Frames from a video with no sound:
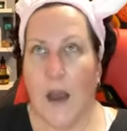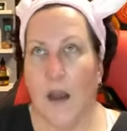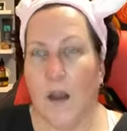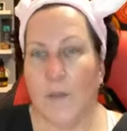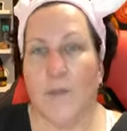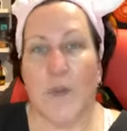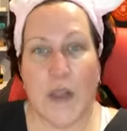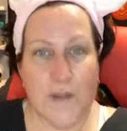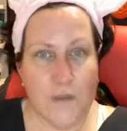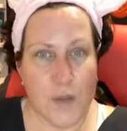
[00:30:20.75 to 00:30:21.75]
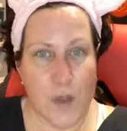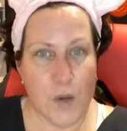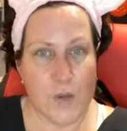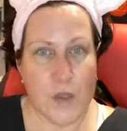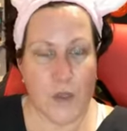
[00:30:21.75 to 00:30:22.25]
blood
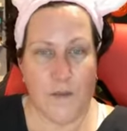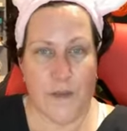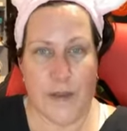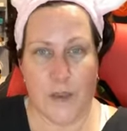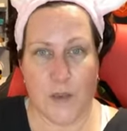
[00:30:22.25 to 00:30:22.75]
flow to the face.